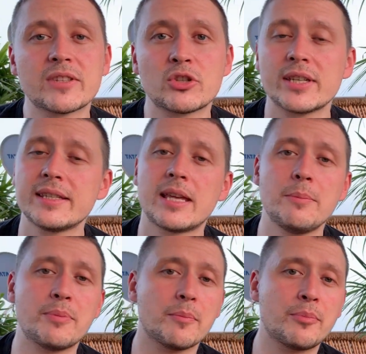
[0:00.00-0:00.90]
Just
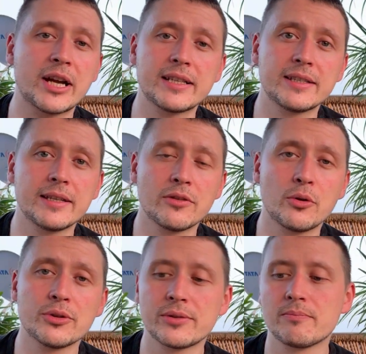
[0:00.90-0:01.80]
keep practicing
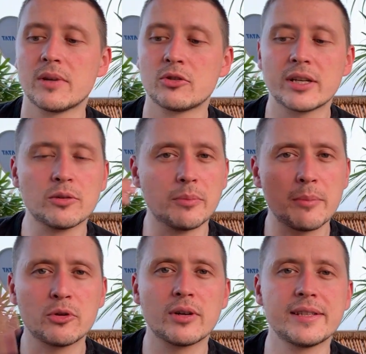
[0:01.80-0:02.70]
those and try to
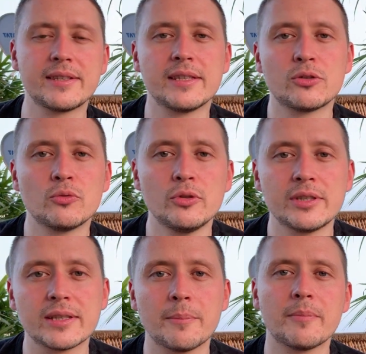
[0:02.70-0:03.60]
memorize these
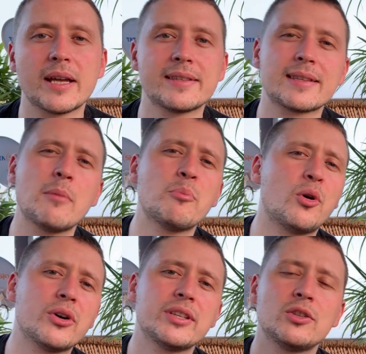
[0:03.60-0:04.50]
rules. At some
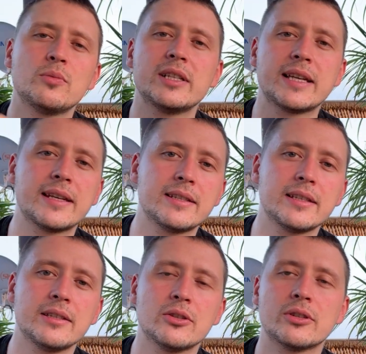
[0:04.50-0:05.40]
point, you will get it
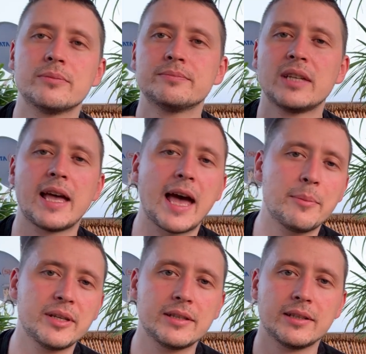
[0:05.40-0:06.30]
in your
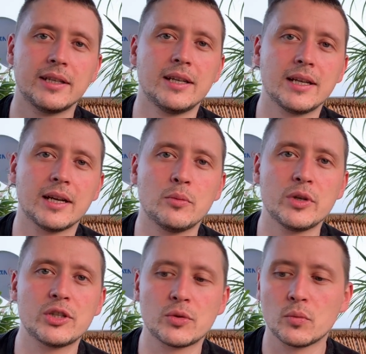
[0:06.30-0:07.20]
habit
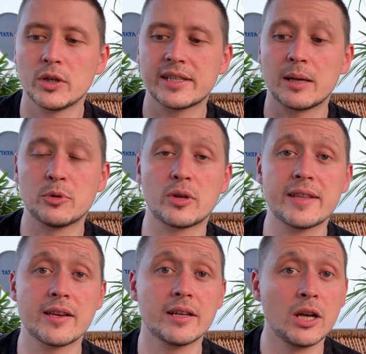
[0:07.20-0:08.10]
which words come
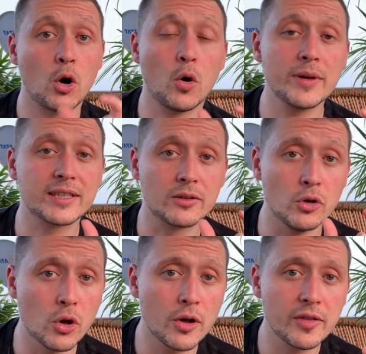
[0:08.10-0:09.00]
together. Always
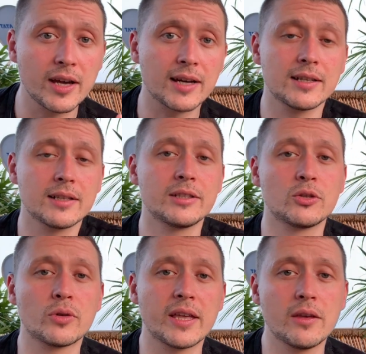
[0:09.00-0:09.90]
learn the articles
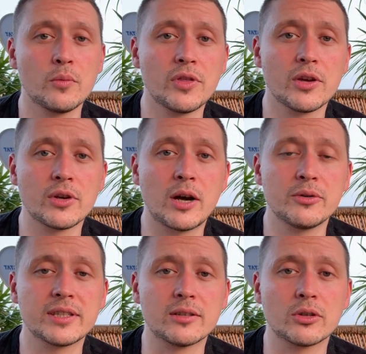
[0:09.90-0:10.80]
together with your
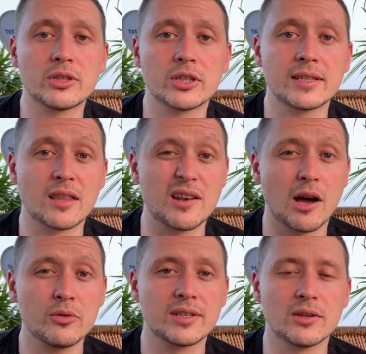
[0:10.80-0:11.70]
nouns and not just the
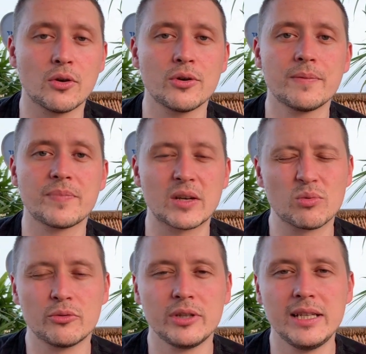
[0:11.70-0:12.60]
nouns alone. That
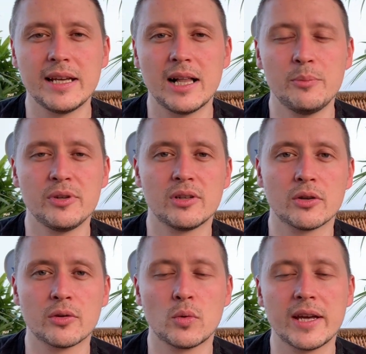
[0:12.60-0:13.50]
will really help you
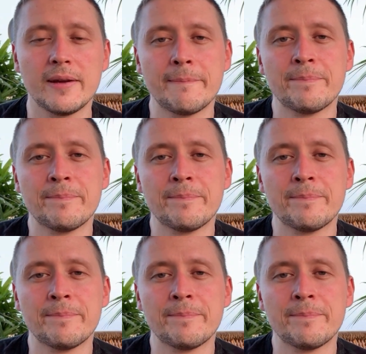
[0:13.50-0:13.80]
along the way.